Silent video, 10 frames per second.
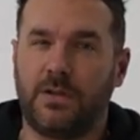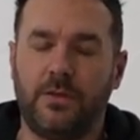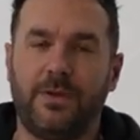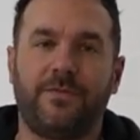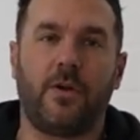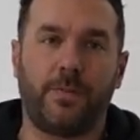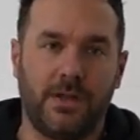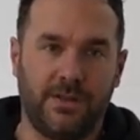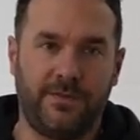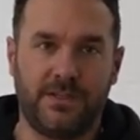I don't think it'll be a vlog, but
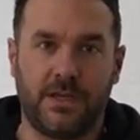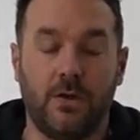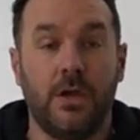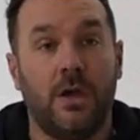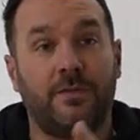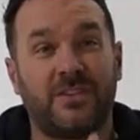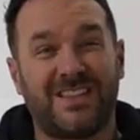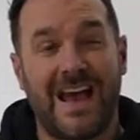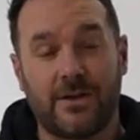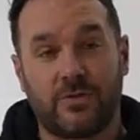another video of
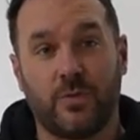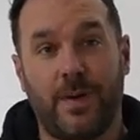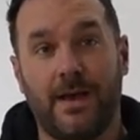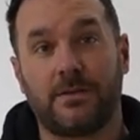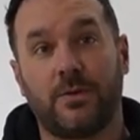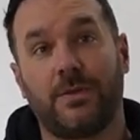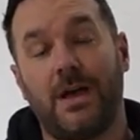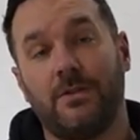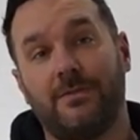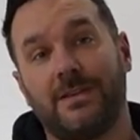just the axle back. So
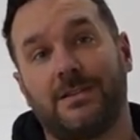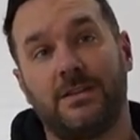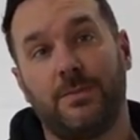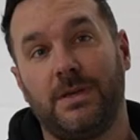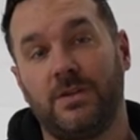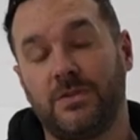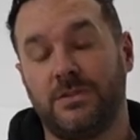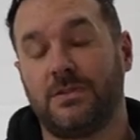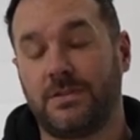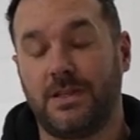without the res leaks, it'll be
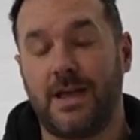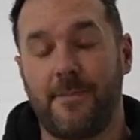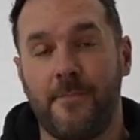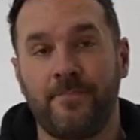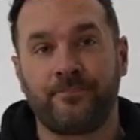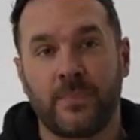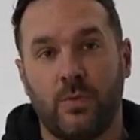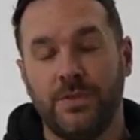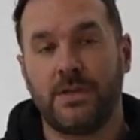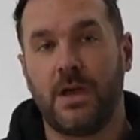interesting to see that.
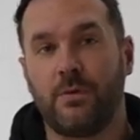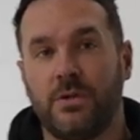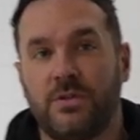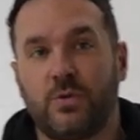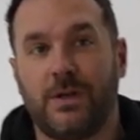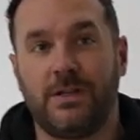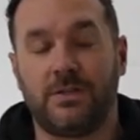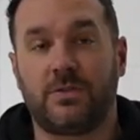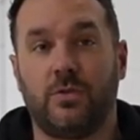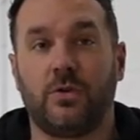One thing I'm going to just quickly
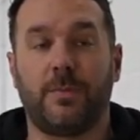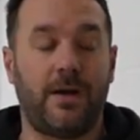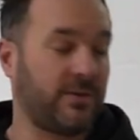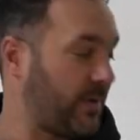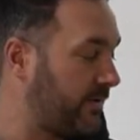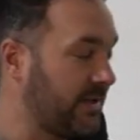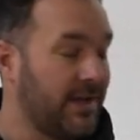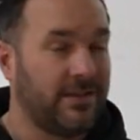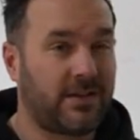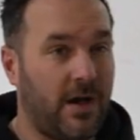just talk about as well is
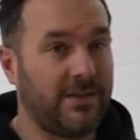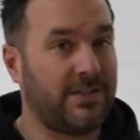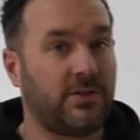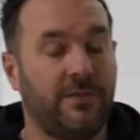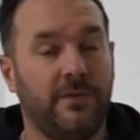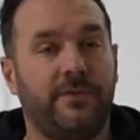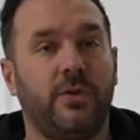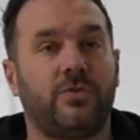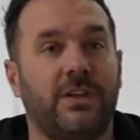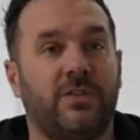the car's actually gone through a
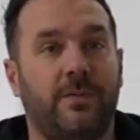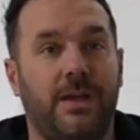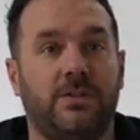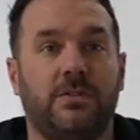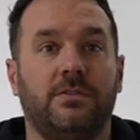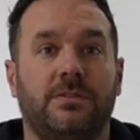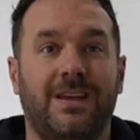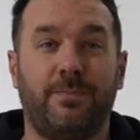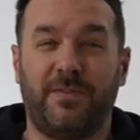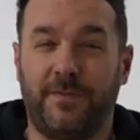few transformations
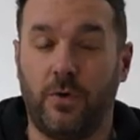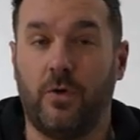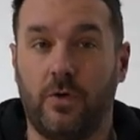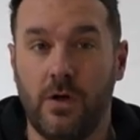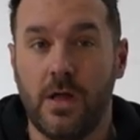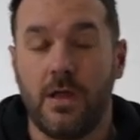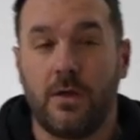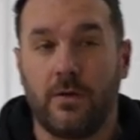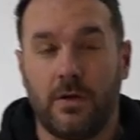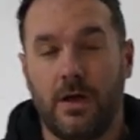before
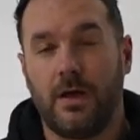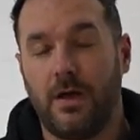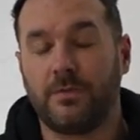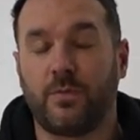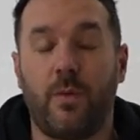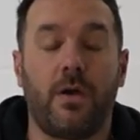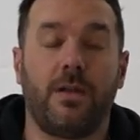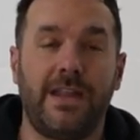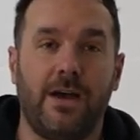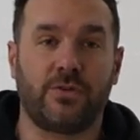to where we
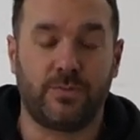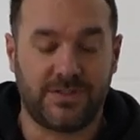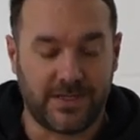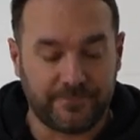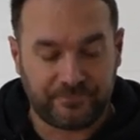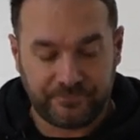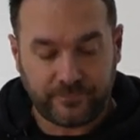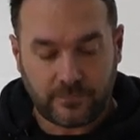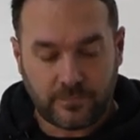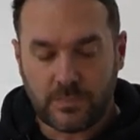are now, should we say.
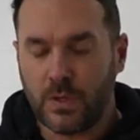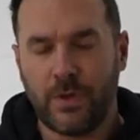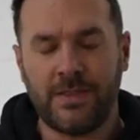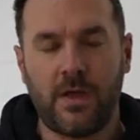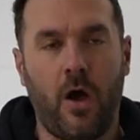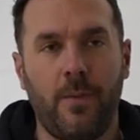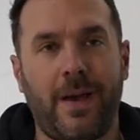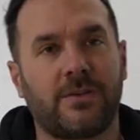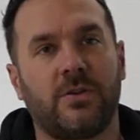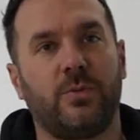We had the
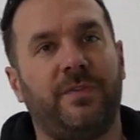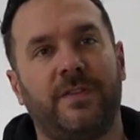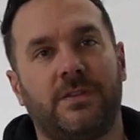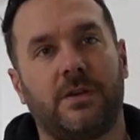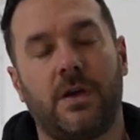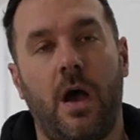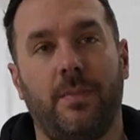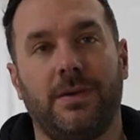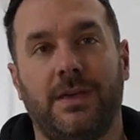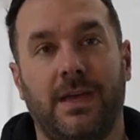Eibachs on and we fitted the
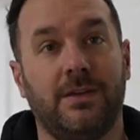carbon kit.